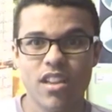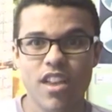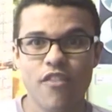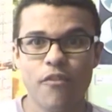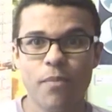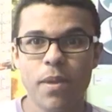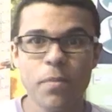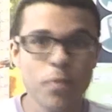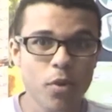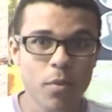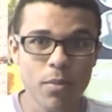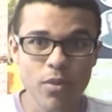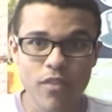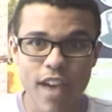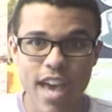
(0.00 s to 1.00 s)
if people
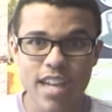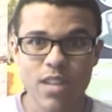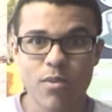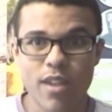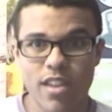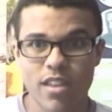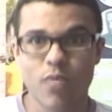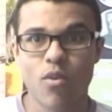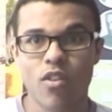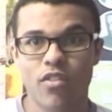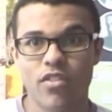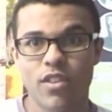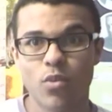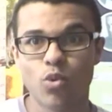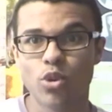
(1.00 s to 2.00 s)
could move anywhere they
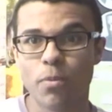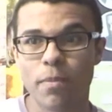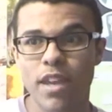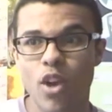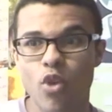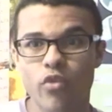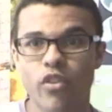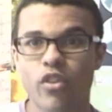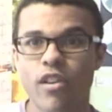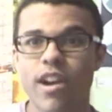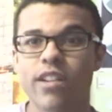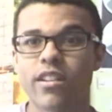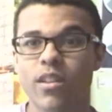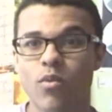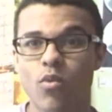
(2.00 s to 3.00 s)
want, they wouldn't be
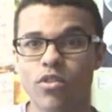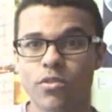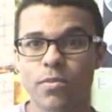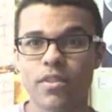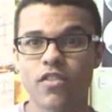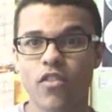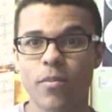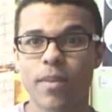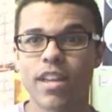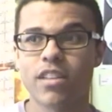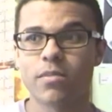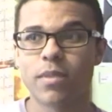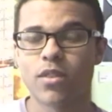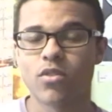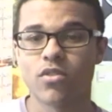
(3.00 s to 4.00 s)
overcrowding in one specific
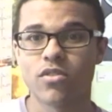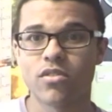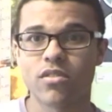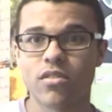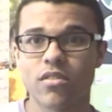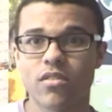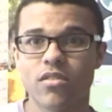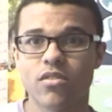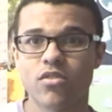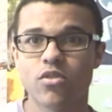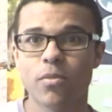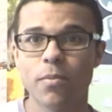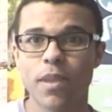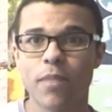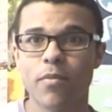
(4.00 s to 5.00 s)
place, because
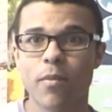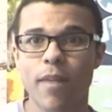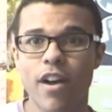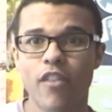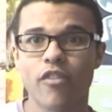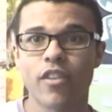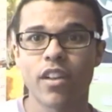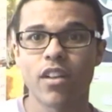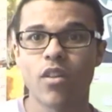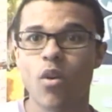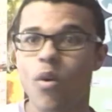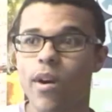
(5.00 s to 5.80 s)
some people might think,